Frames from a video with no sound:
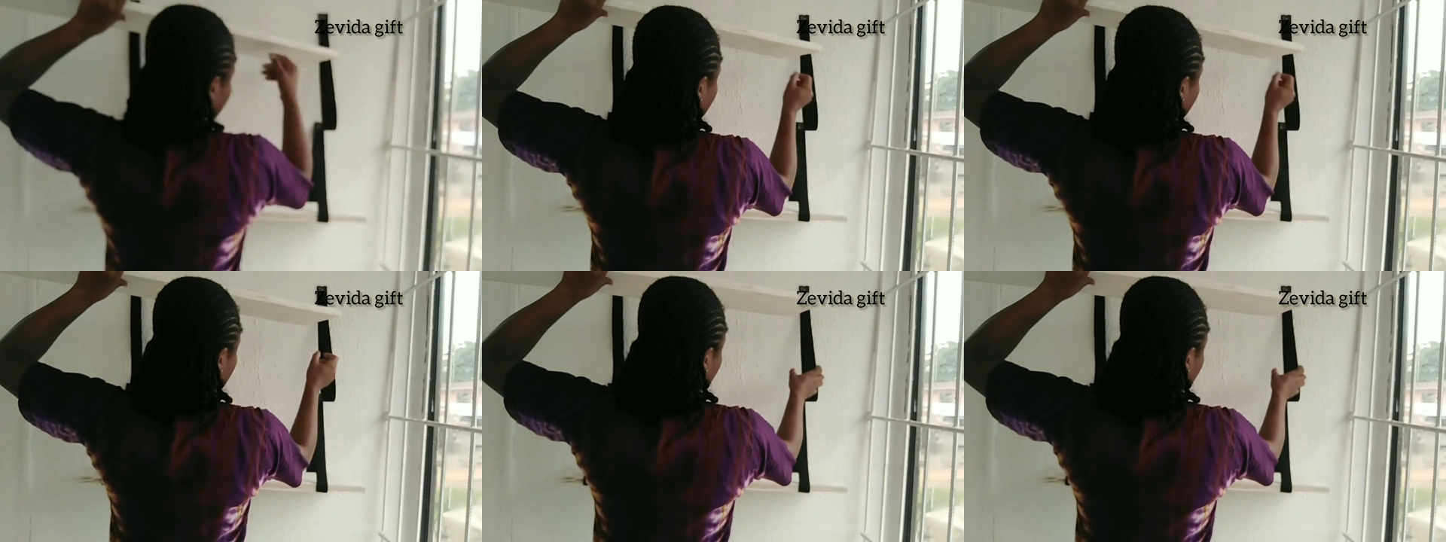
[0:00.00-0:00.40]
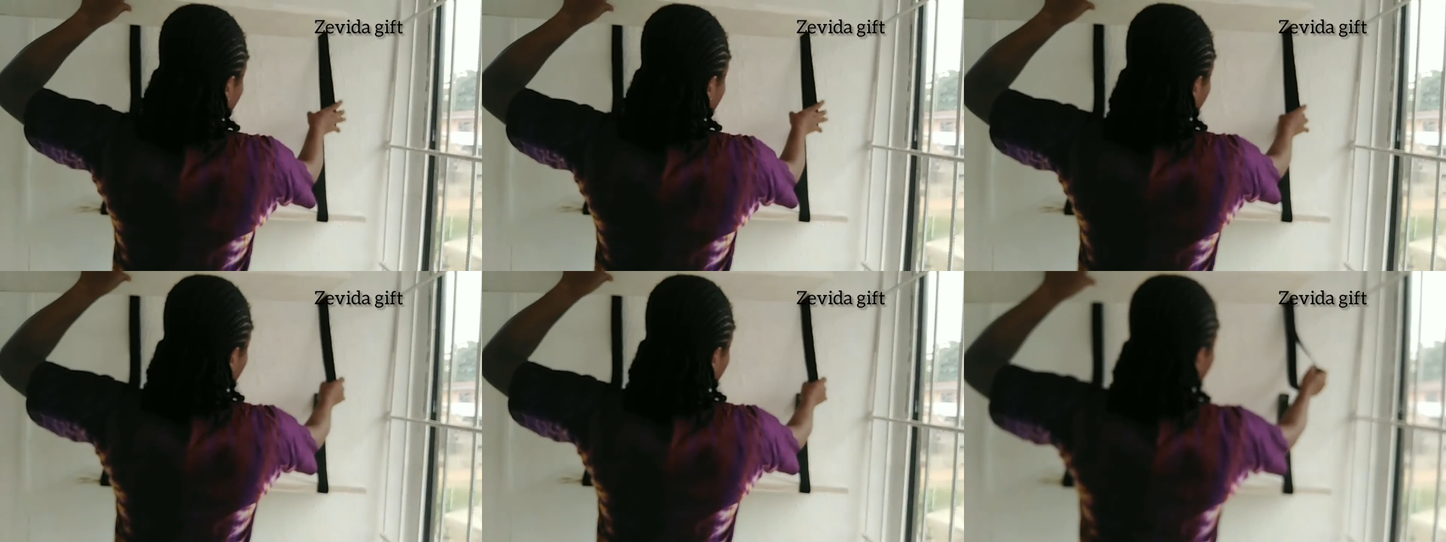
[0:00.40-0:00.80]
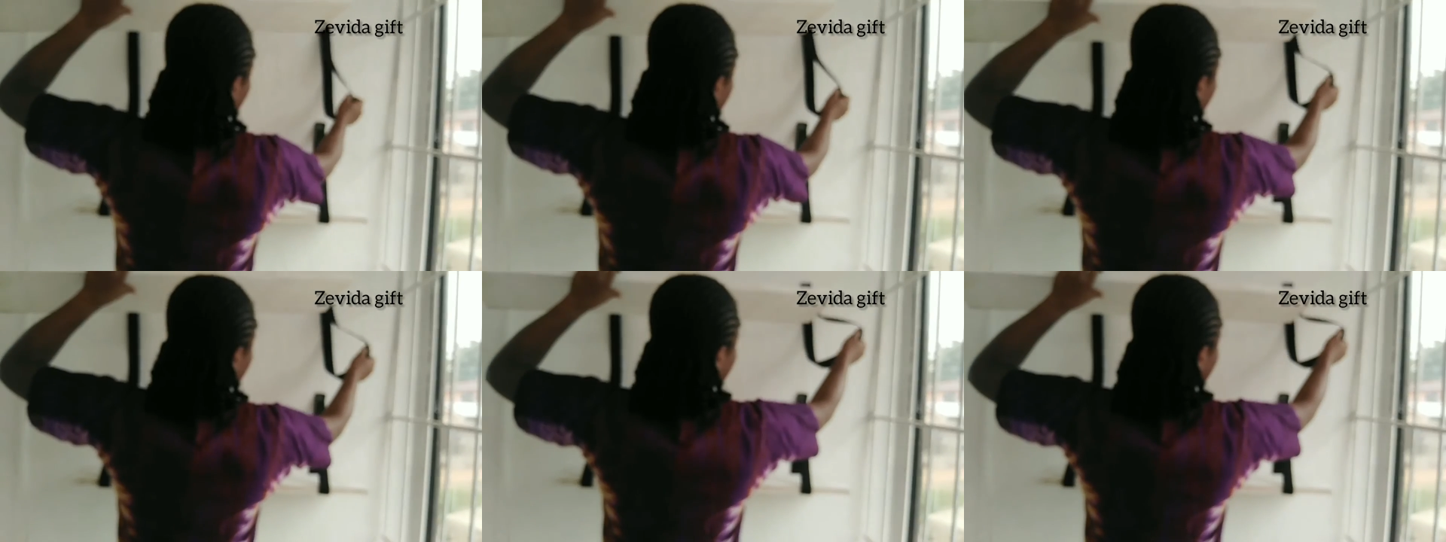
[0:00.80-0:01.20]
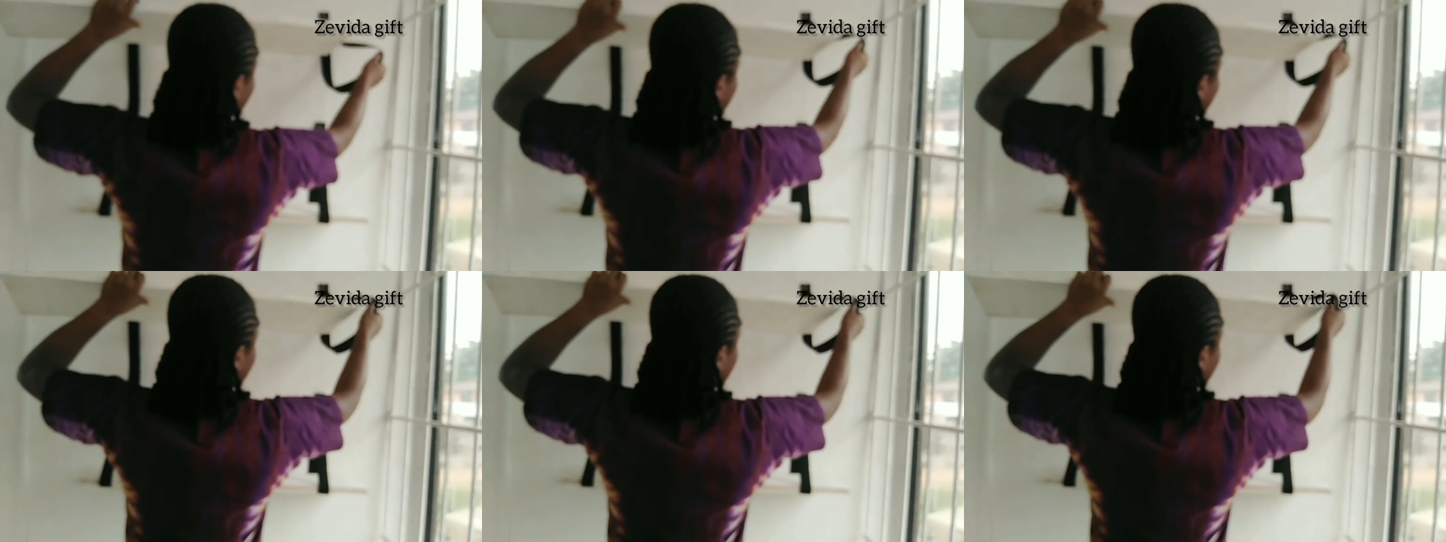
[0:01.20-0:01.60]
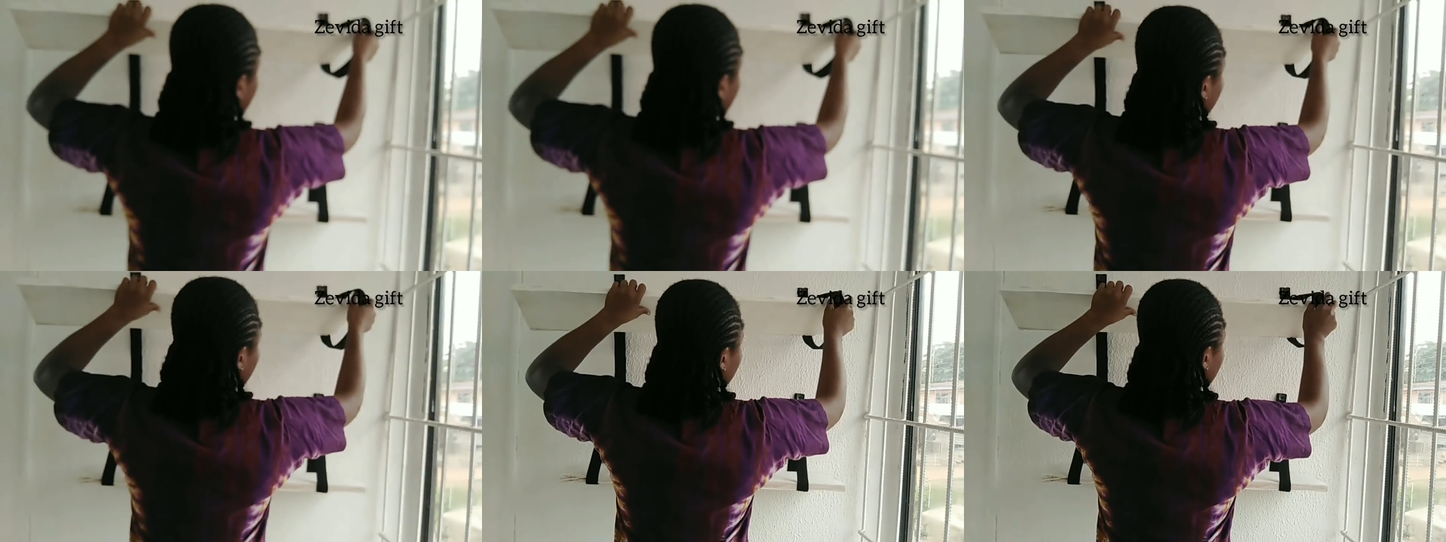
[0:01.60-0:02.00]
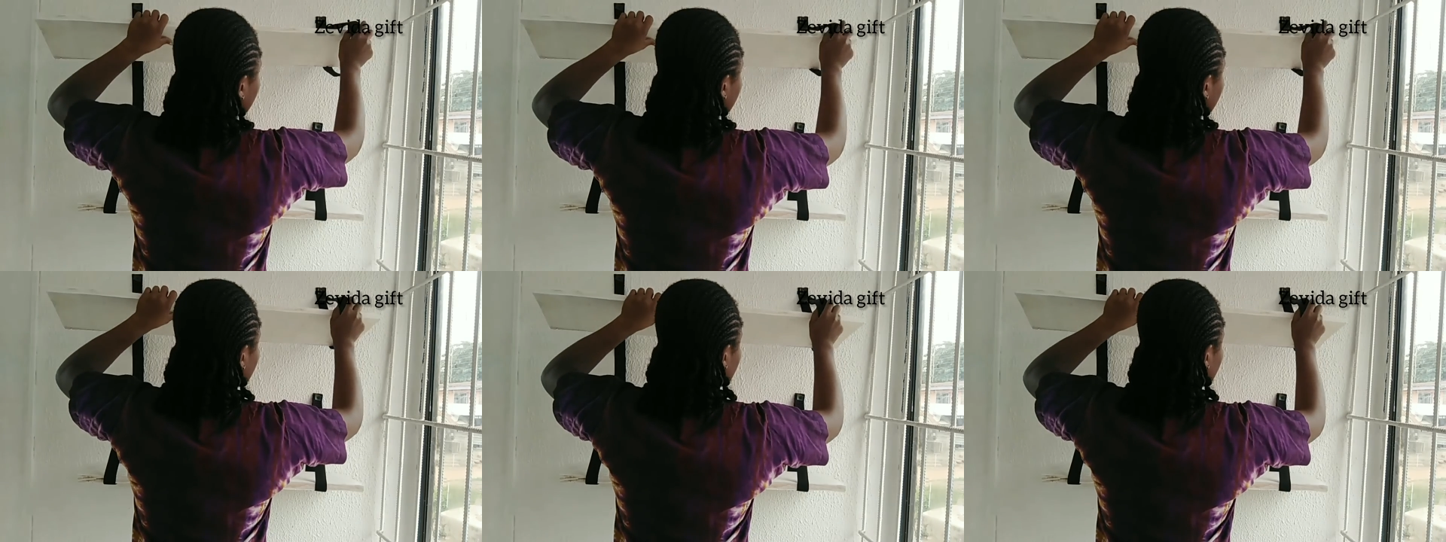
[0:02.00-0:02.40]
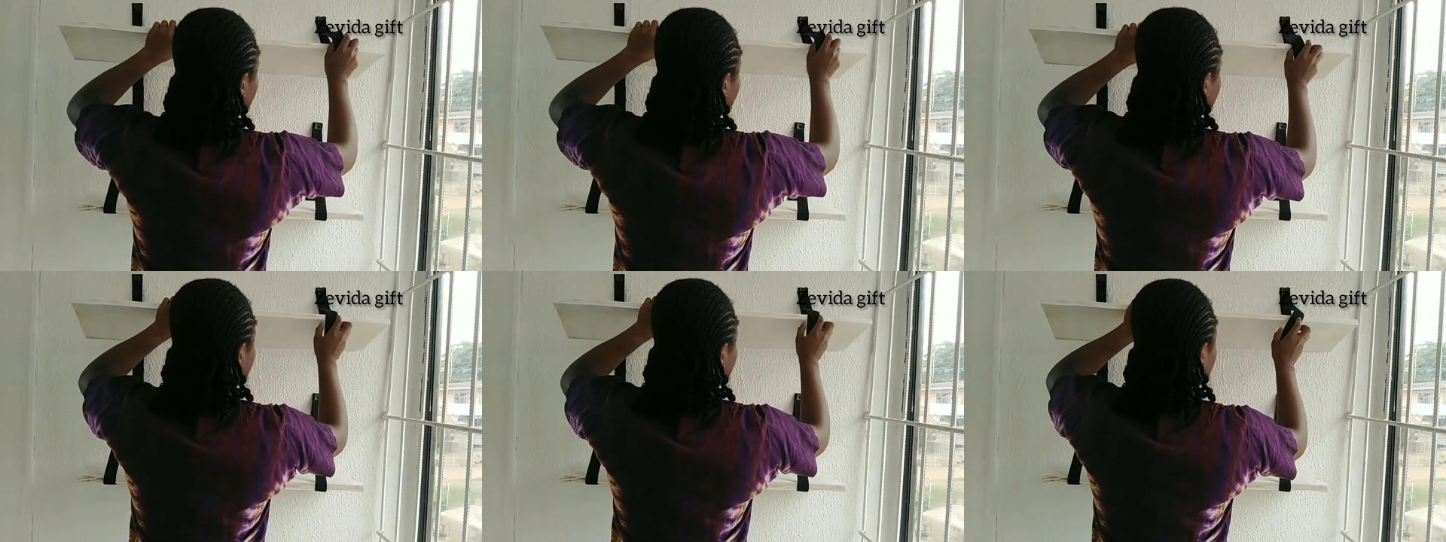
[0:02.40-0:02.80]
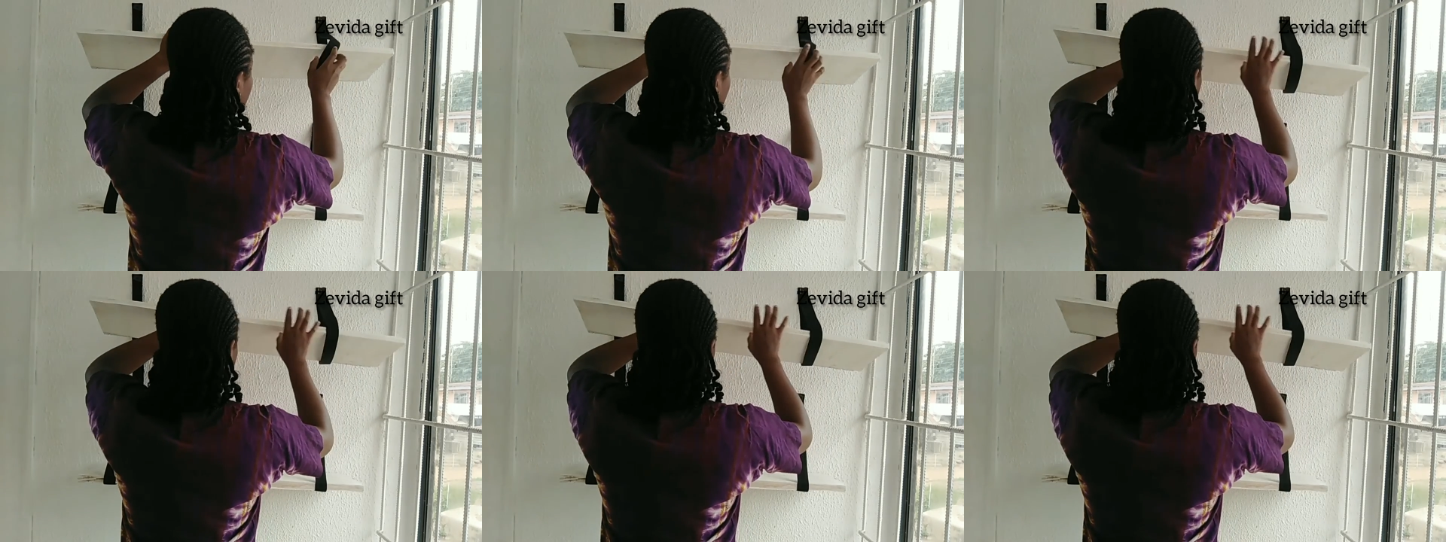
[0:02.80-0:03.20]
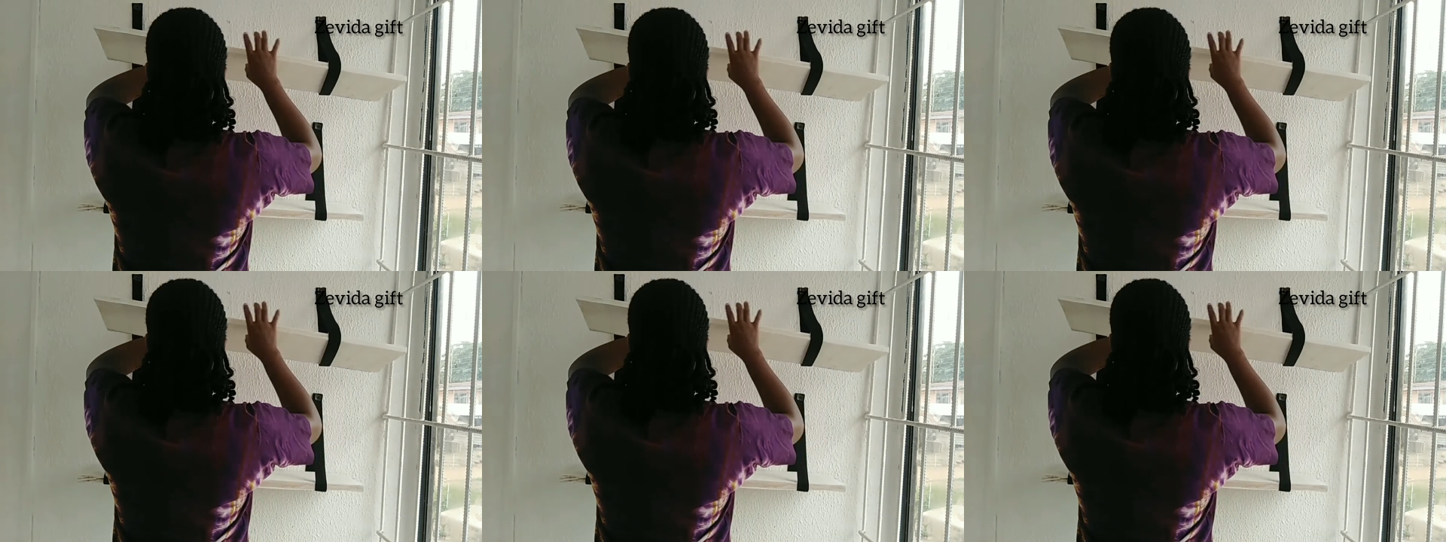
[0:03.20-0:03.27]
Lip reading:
[unreadable: no face in view]